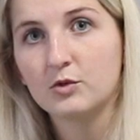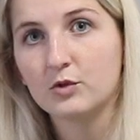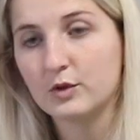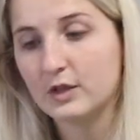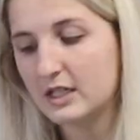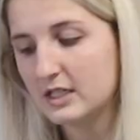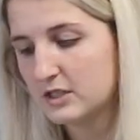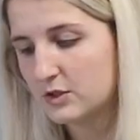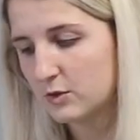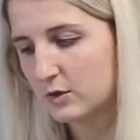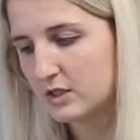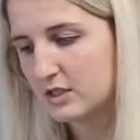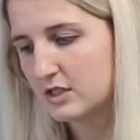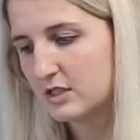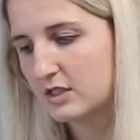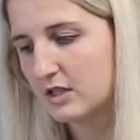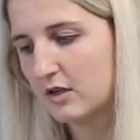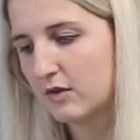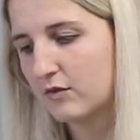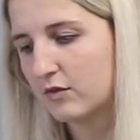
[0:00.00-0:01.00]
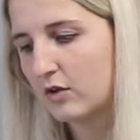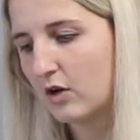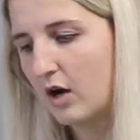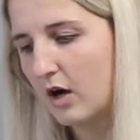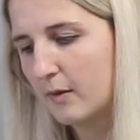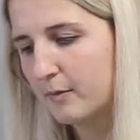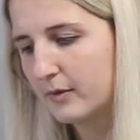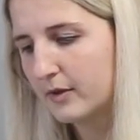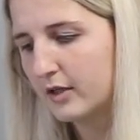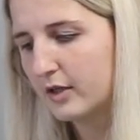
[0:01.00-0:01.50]
great sources of
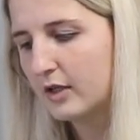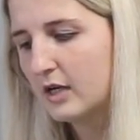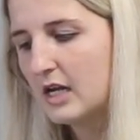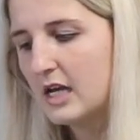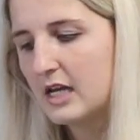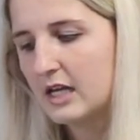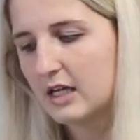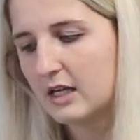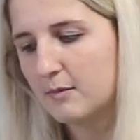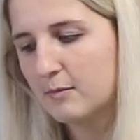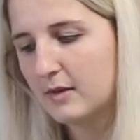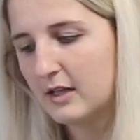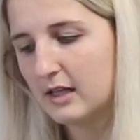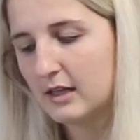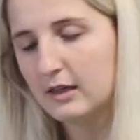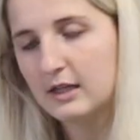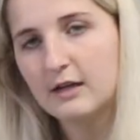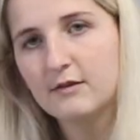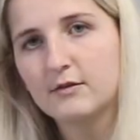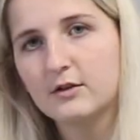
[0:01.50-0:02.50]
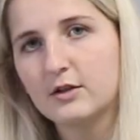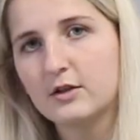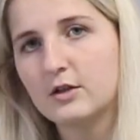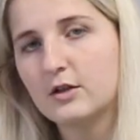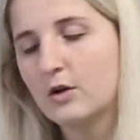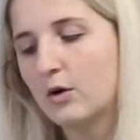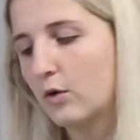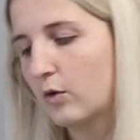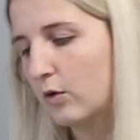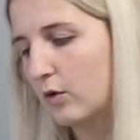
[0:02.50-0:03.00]
copper can be
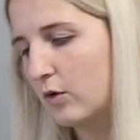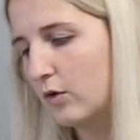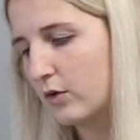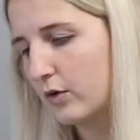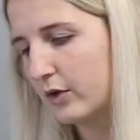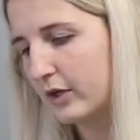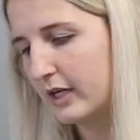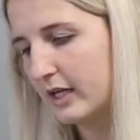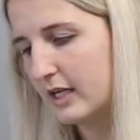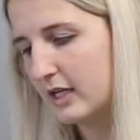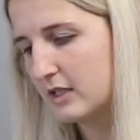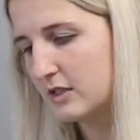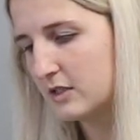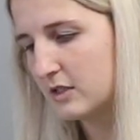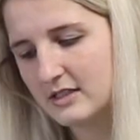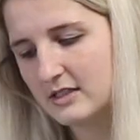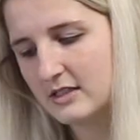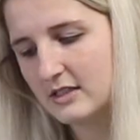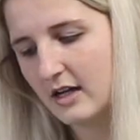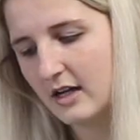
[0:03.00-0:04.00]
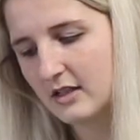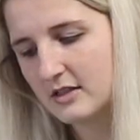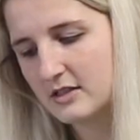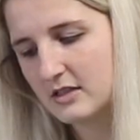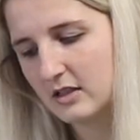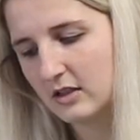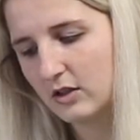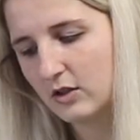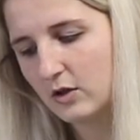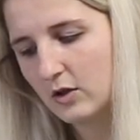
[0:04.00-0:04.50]
liver, whole grains, nuts,
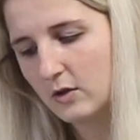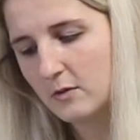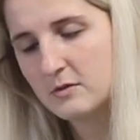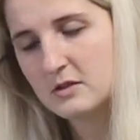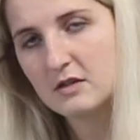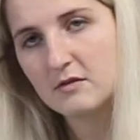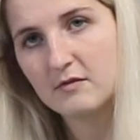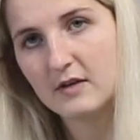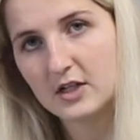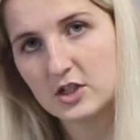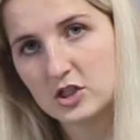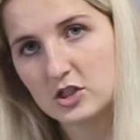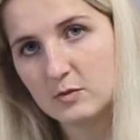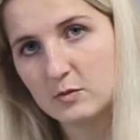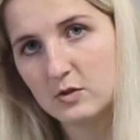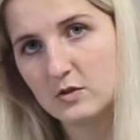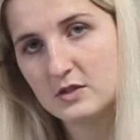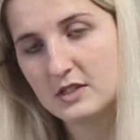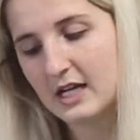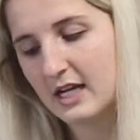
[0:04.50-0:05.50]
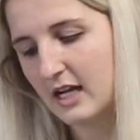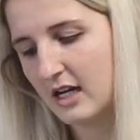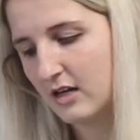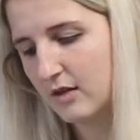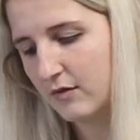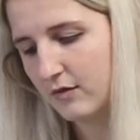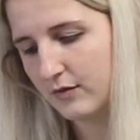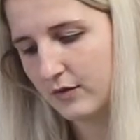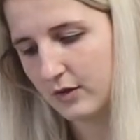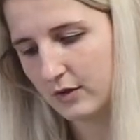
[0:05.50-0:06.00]
legumes, vegetables,
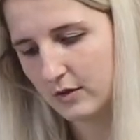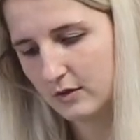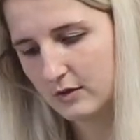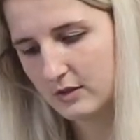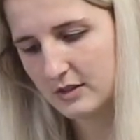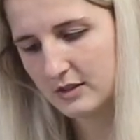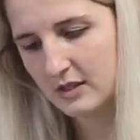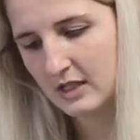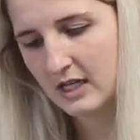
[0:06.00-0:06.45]
and fruits.